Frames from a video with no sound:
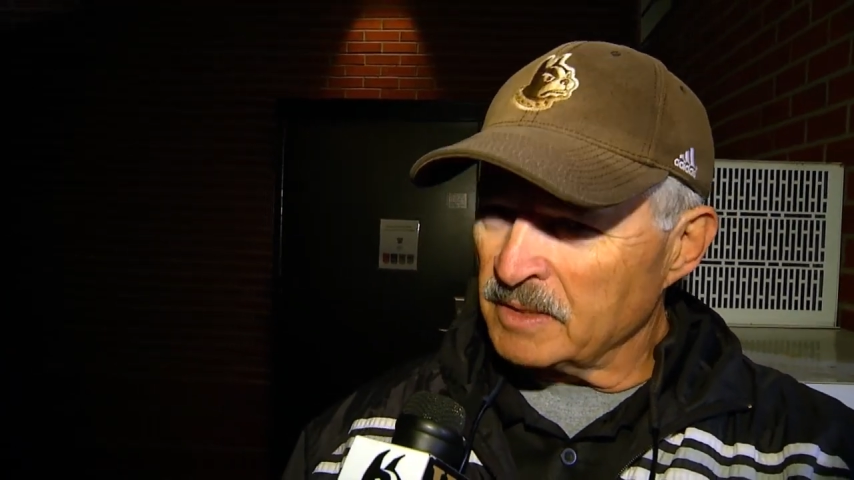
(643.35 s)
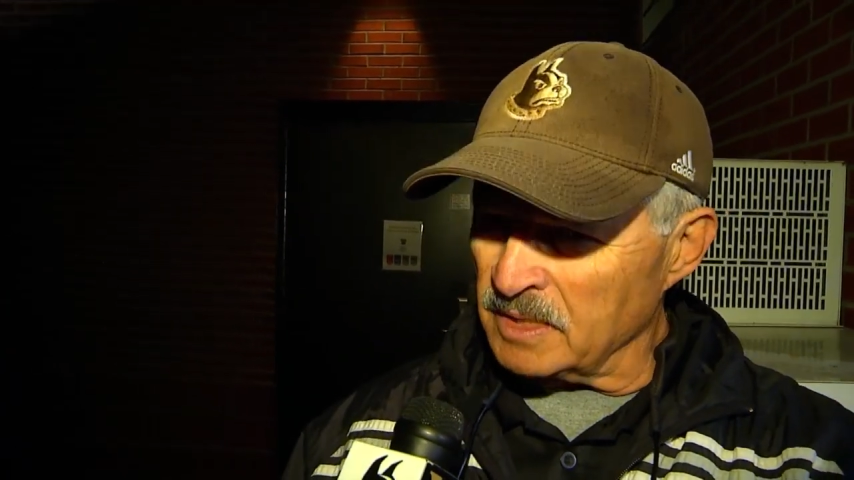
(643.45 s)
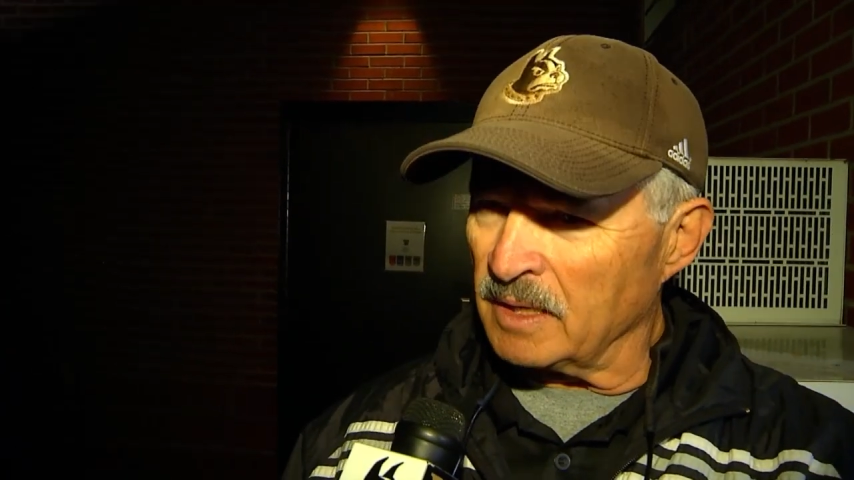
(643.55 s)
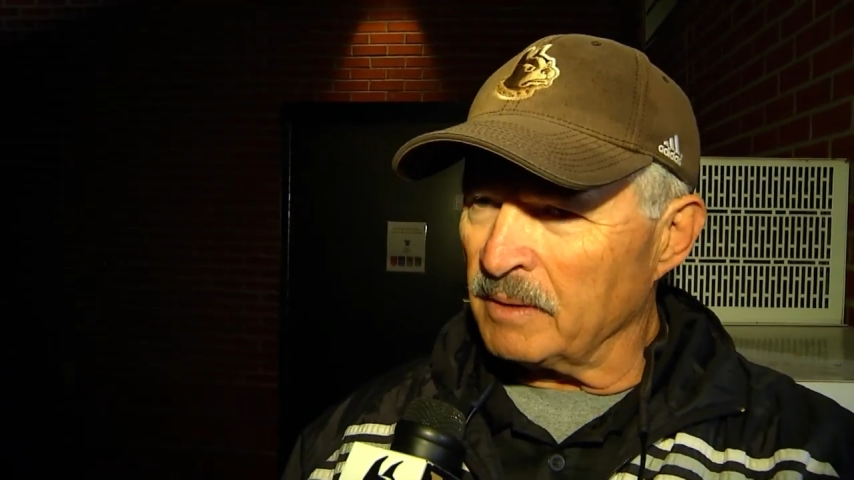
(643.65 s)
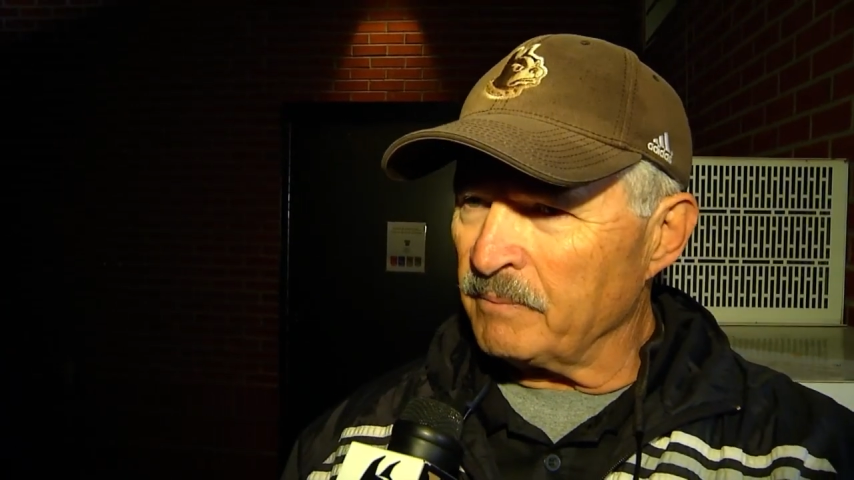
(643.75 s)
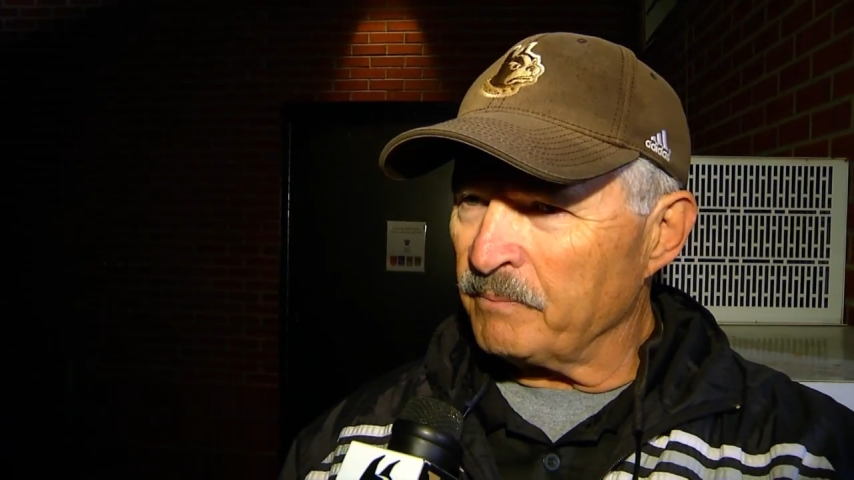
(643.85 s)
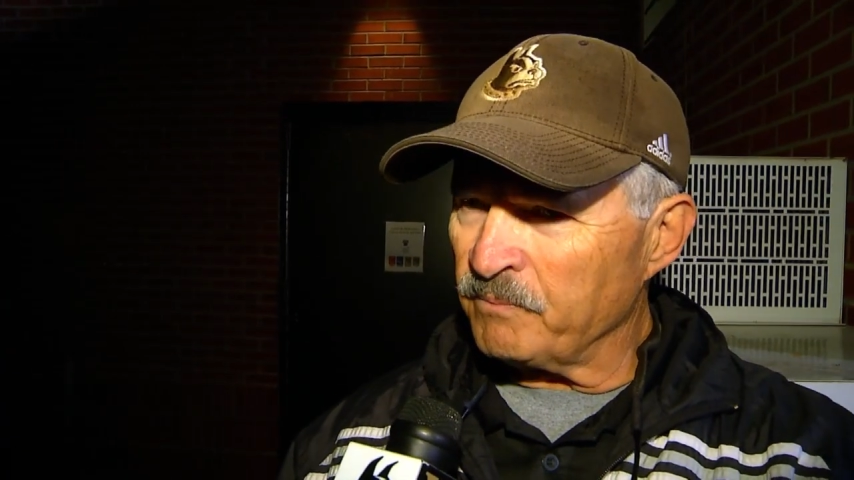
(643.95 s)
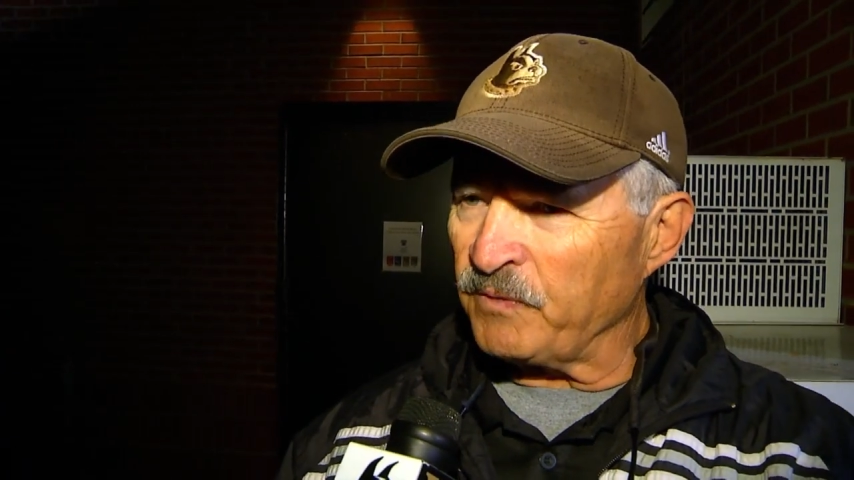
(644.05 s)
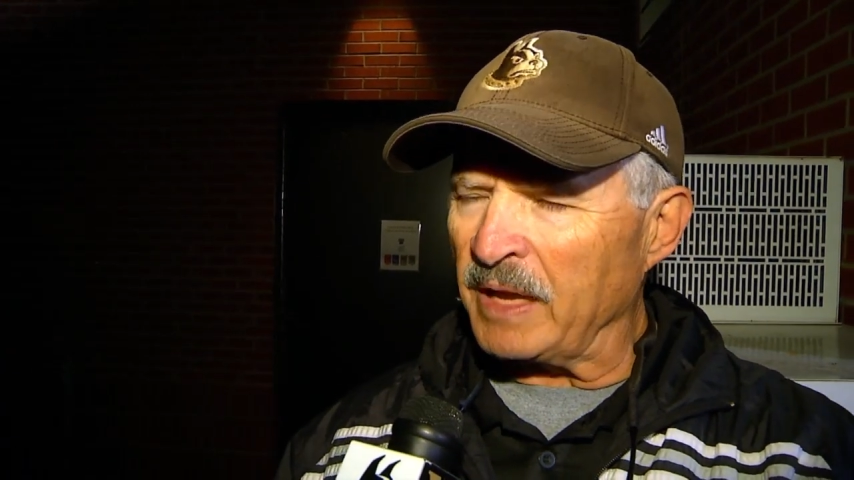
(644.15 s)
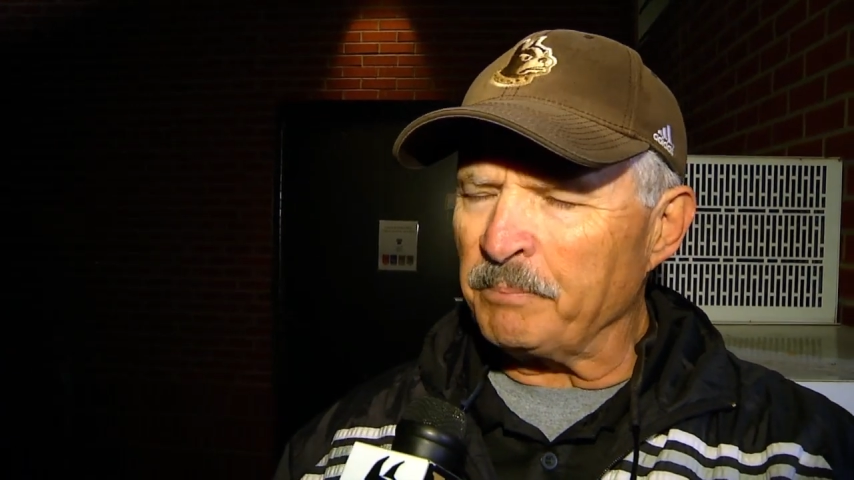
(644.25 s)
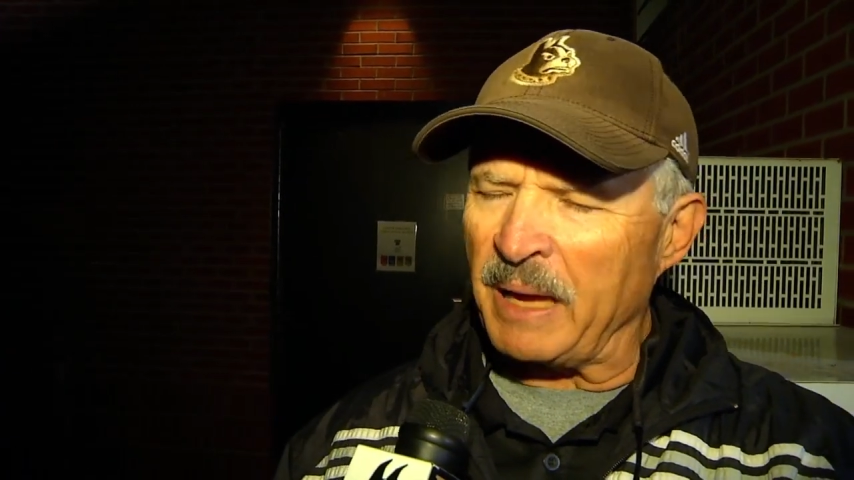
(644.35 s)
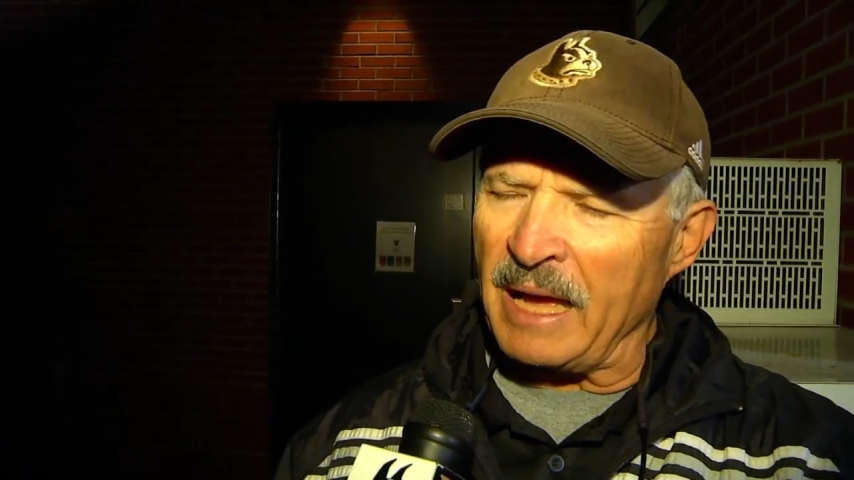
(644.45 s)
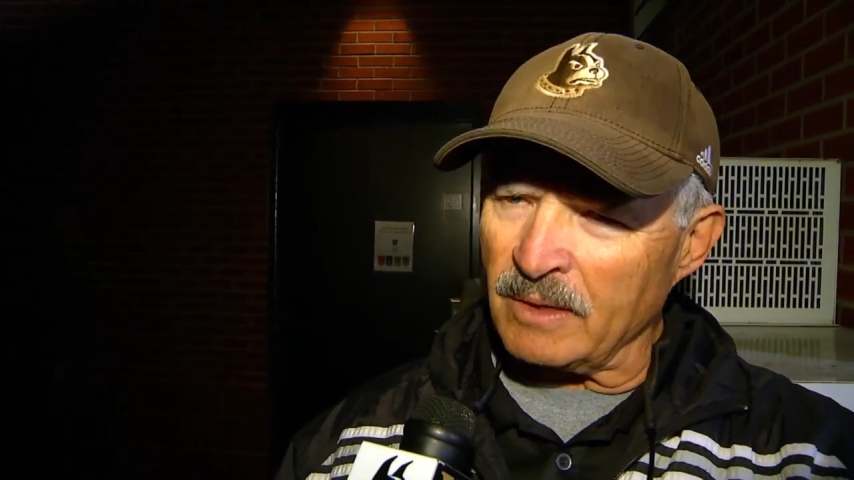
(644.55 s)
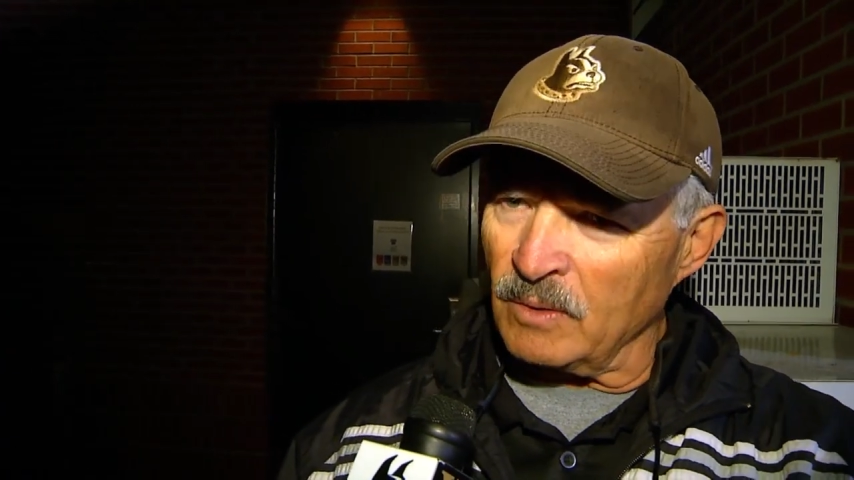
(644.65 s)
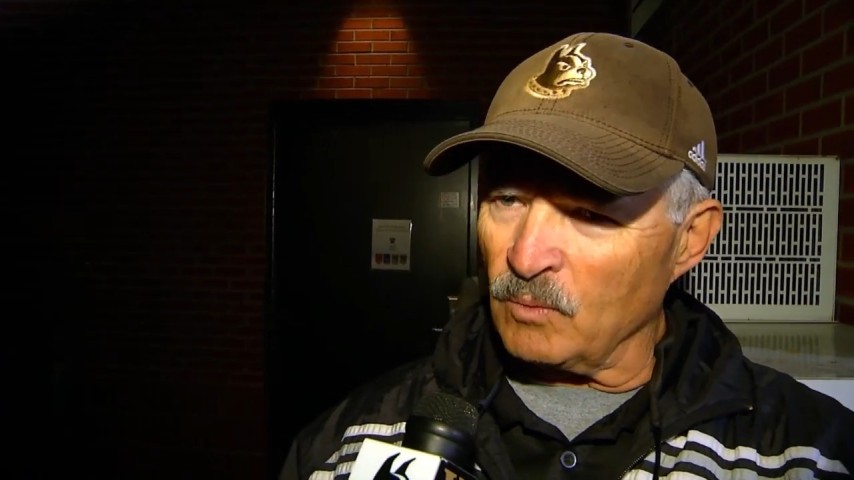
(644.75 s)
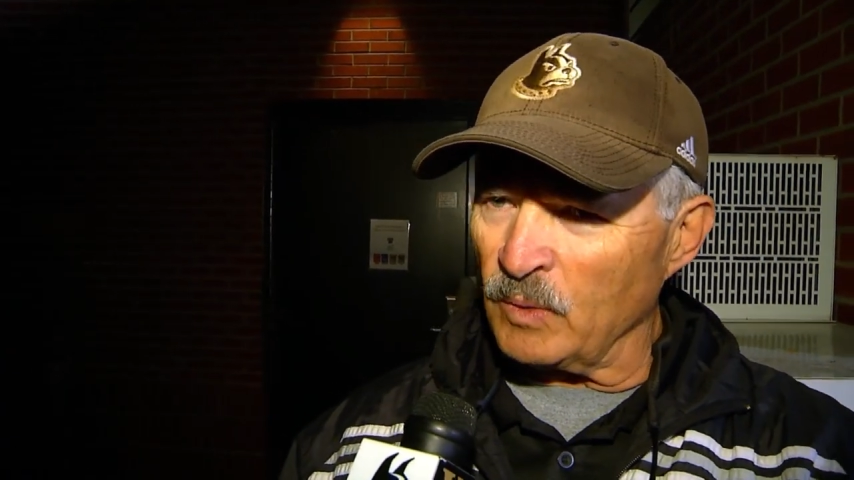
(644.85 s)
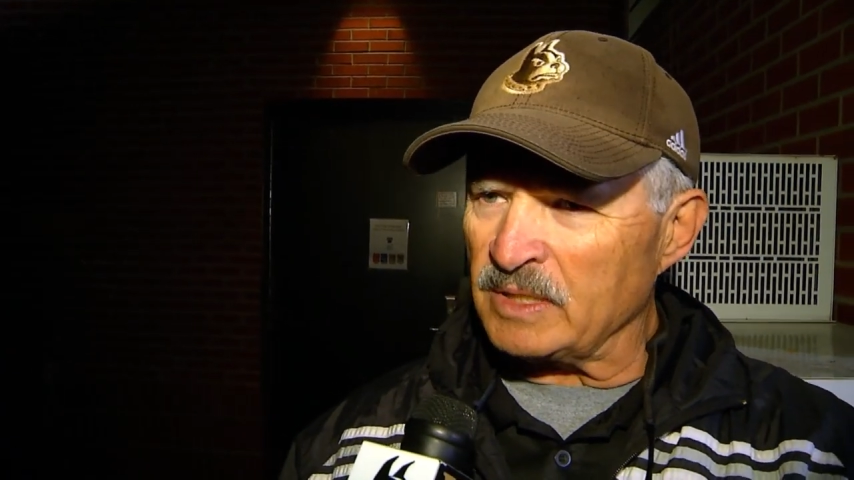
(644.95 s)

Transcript: to fight back.